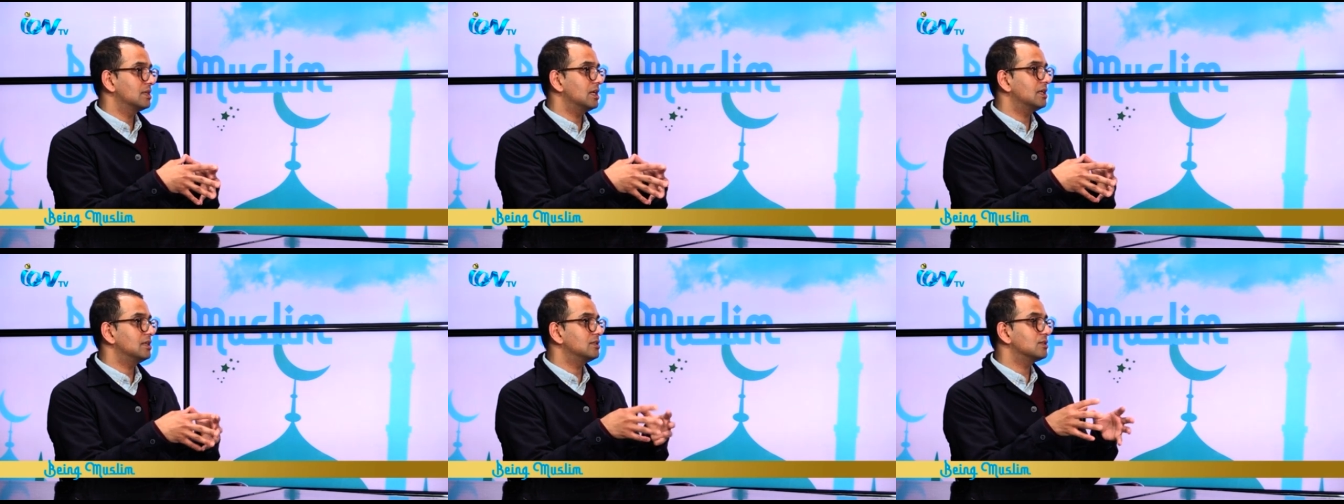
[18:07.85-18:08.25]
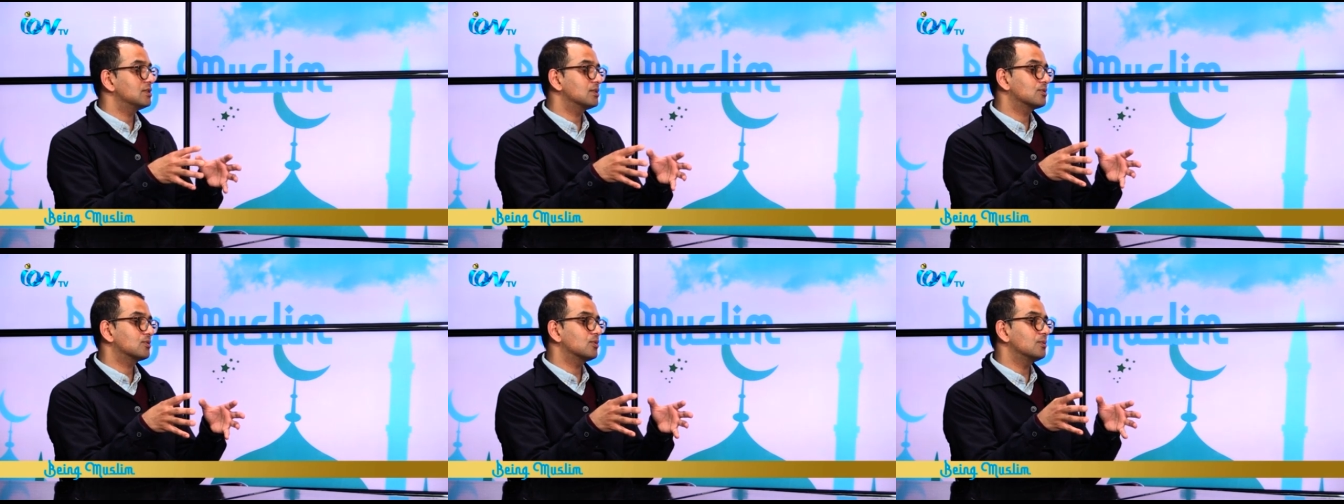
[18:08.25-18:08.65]
and in
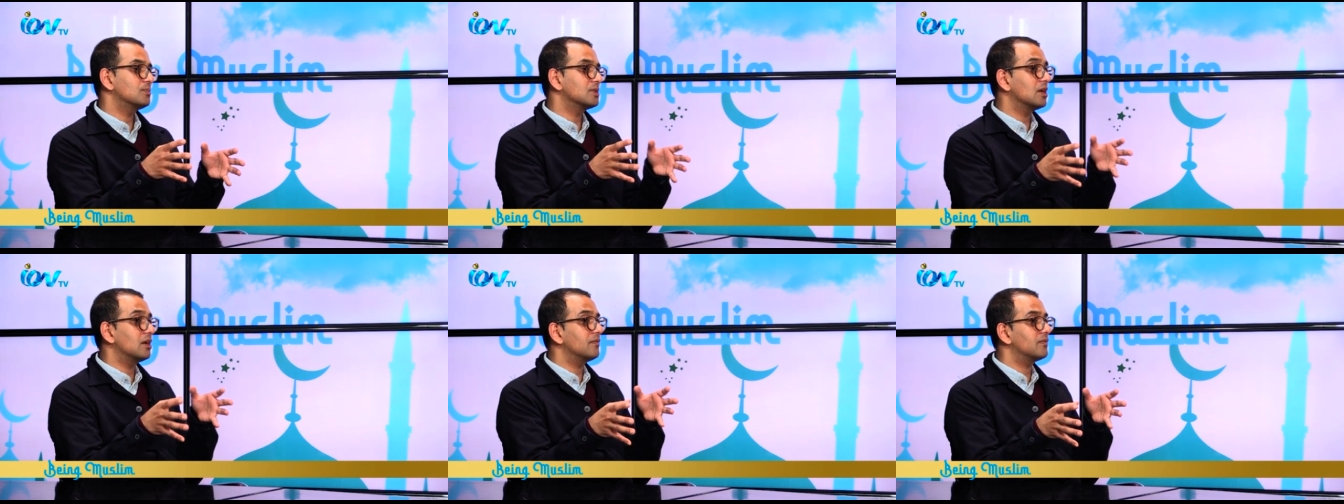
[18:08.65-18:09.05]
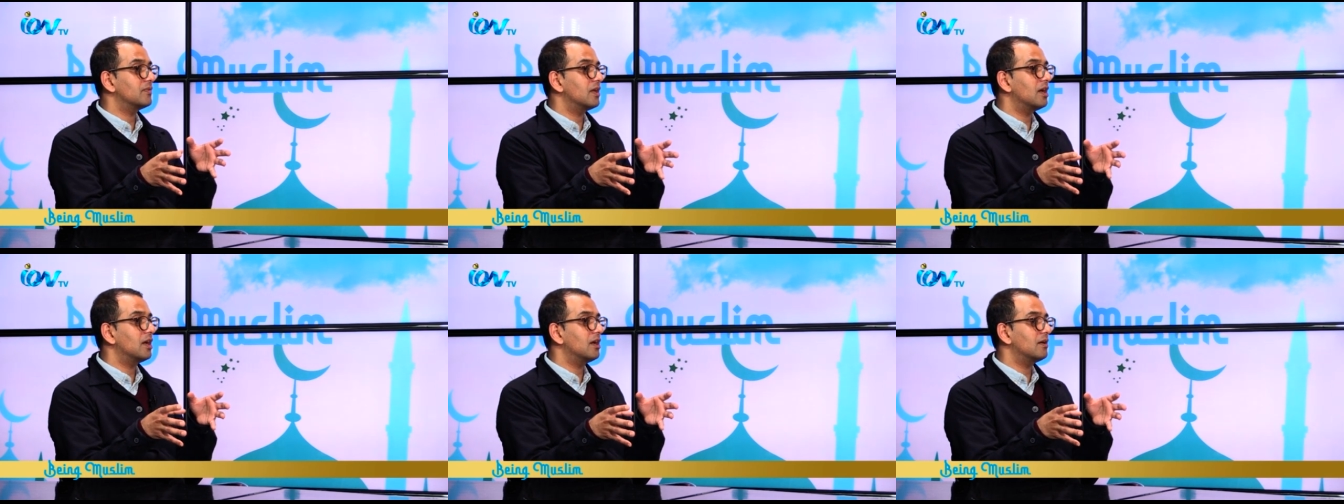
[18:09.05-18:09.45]
6 groups,
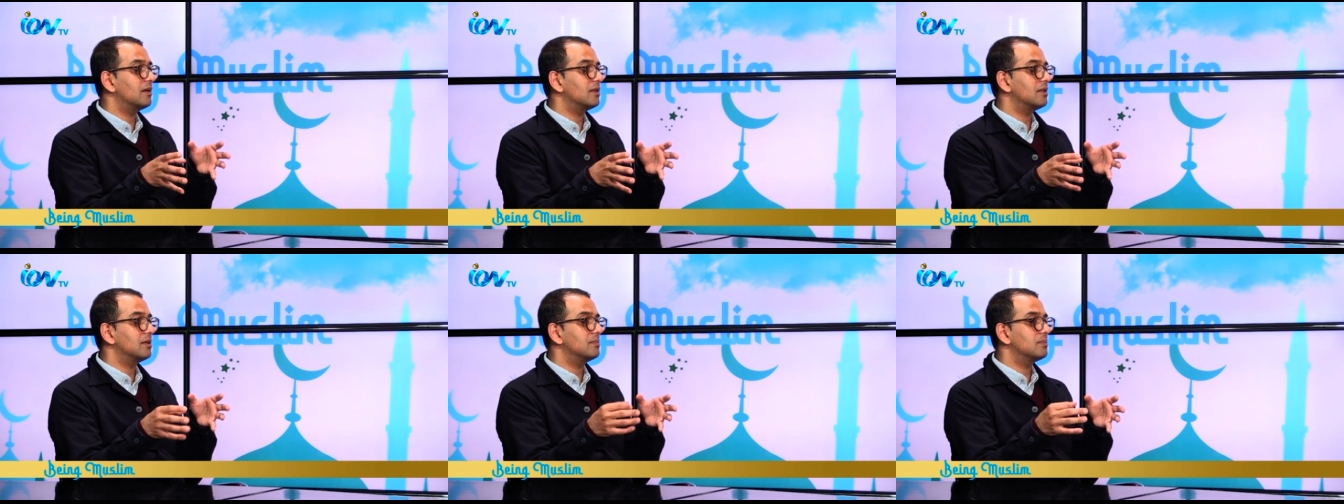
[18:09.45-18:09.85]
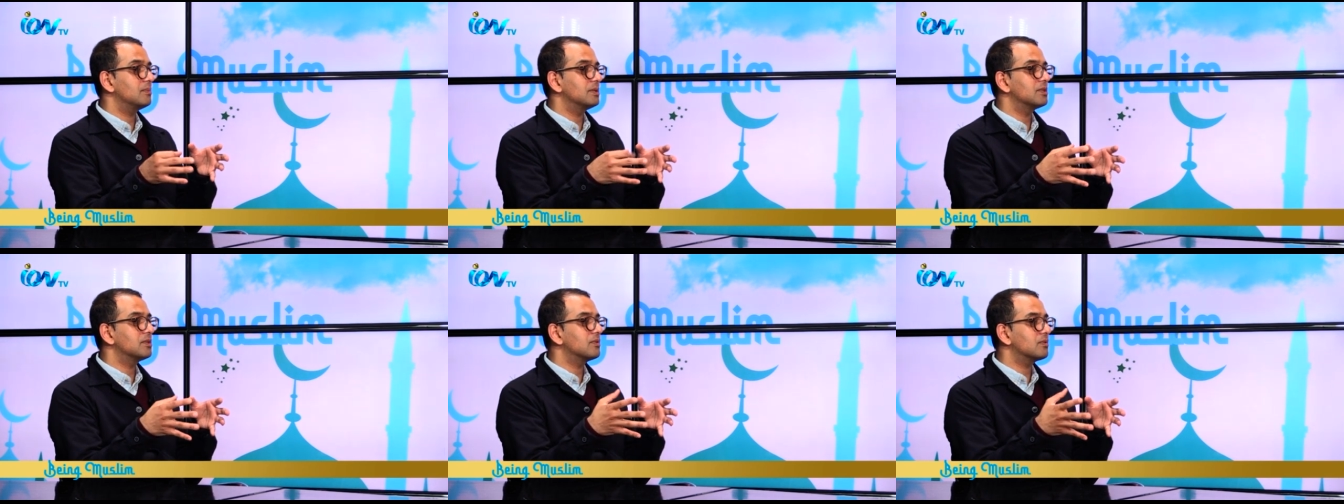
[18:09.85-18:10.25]

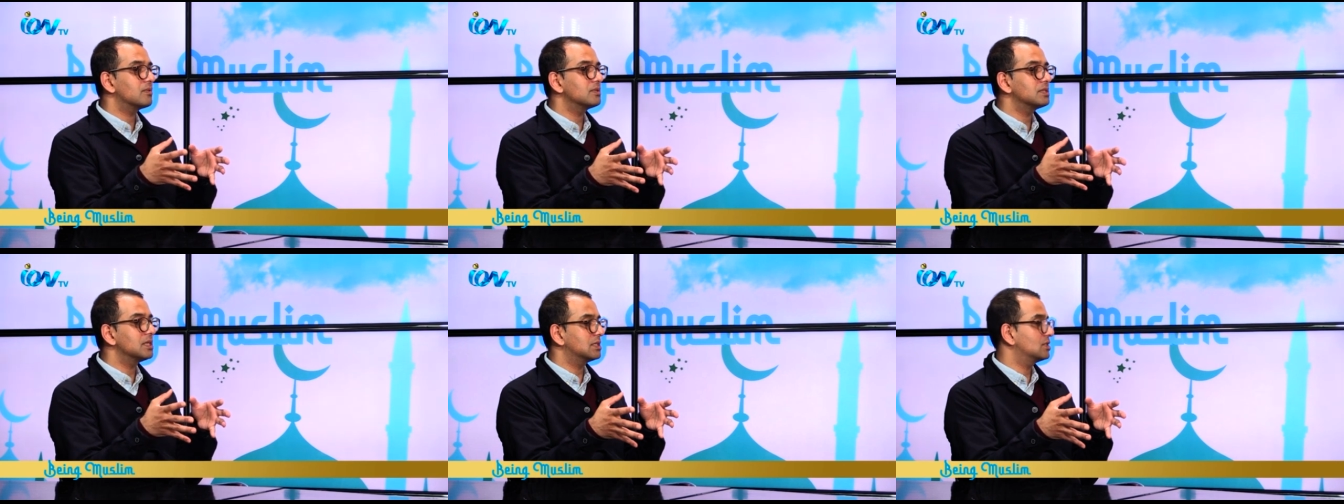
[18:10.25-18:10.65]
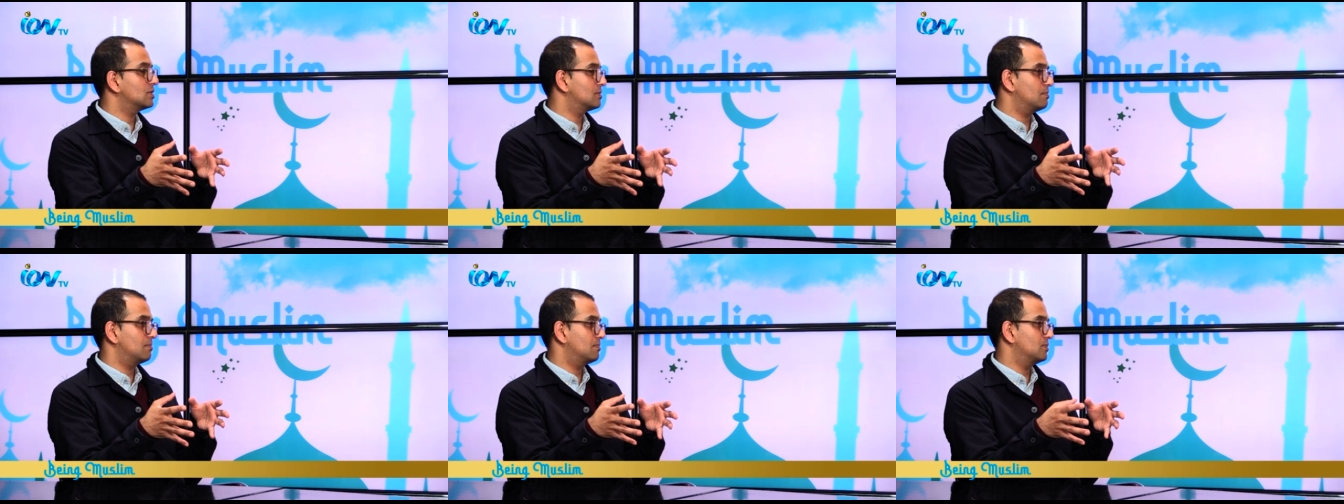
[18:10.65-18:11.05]
about
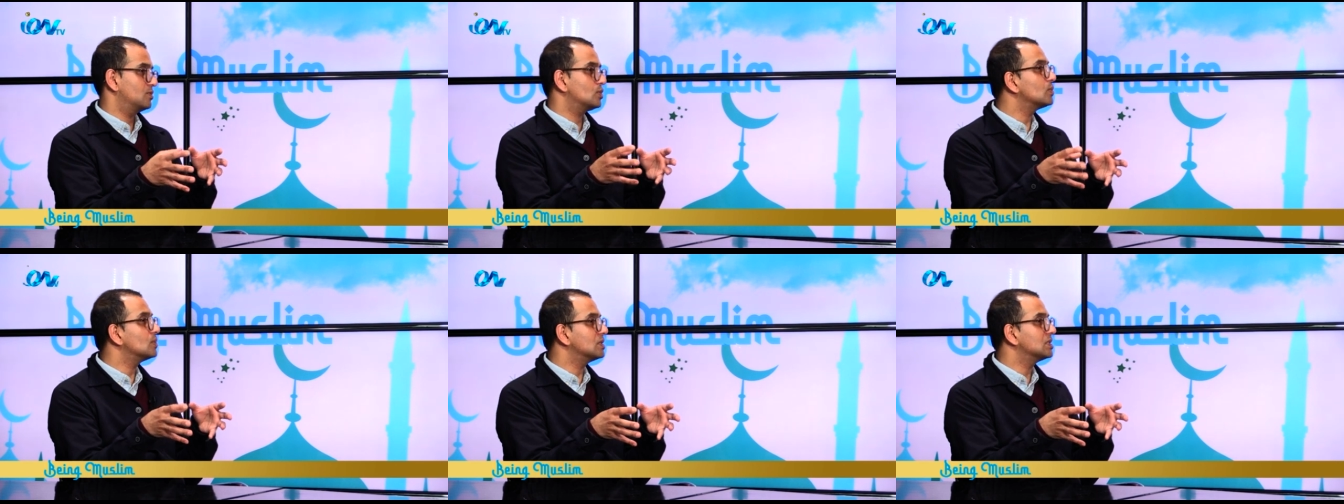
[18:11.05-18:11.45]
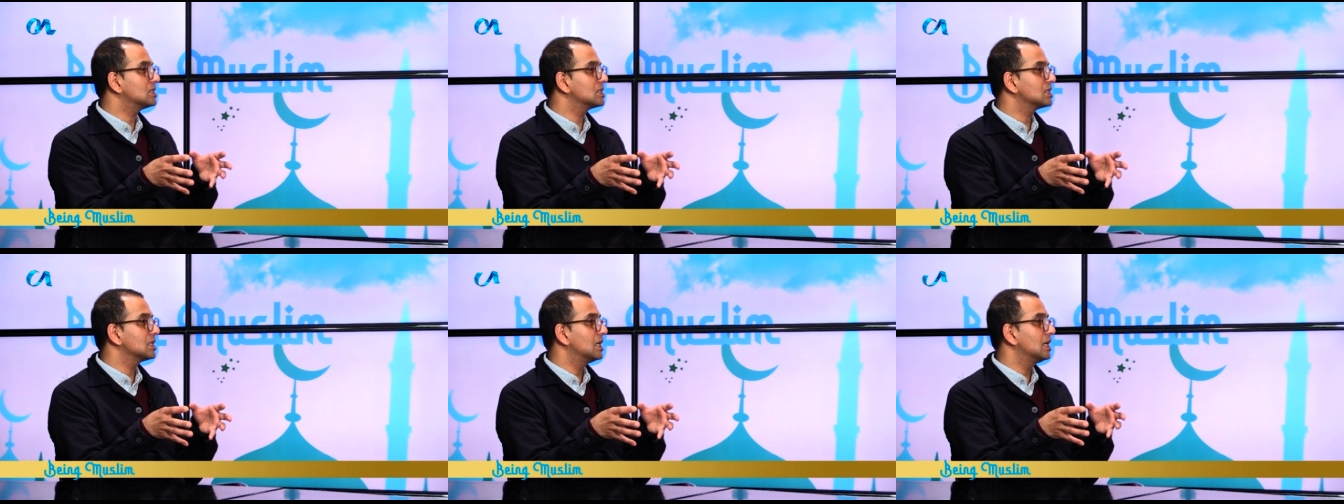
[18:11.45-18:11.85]
6 students,